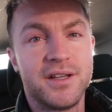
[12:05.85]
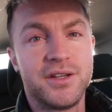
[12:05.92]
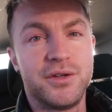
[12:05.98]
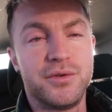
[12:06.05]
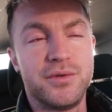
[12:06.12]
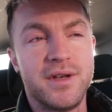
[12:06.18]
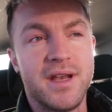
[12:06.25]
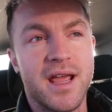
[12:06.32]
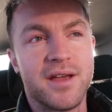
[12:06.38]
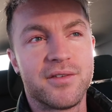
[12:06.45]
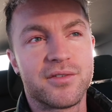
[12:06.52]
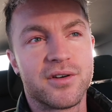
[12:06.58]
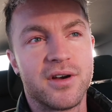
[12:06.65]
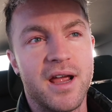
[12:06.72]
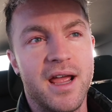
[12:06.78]
you
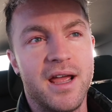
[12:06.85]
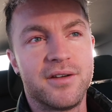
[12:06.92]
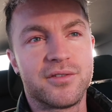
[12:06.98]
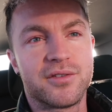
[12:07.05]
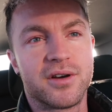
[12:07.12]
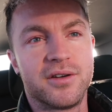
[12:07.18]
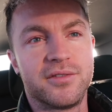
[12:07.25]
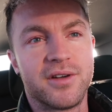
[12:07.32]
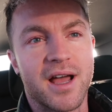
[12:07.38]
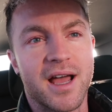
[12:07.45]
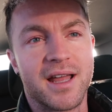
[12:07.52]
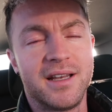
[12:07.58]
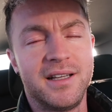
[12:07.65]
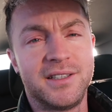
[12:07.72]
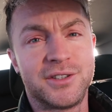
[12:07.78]
never ever have
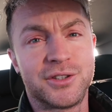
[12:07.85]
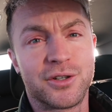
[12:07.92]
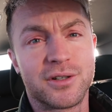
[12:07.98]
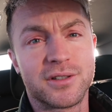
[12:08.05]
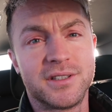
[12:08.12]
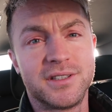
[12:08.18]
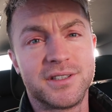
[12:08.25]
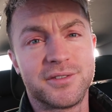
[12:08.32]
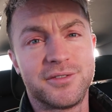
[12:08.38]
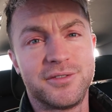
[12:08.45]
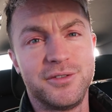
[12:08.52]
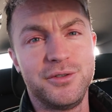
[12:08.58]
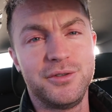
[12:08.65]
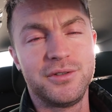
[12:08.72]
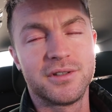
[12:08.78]
any shortage of
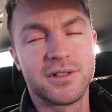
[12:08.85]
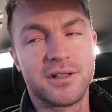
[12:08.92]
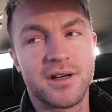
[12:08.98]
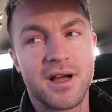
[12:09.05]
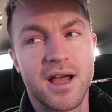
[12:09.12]
food or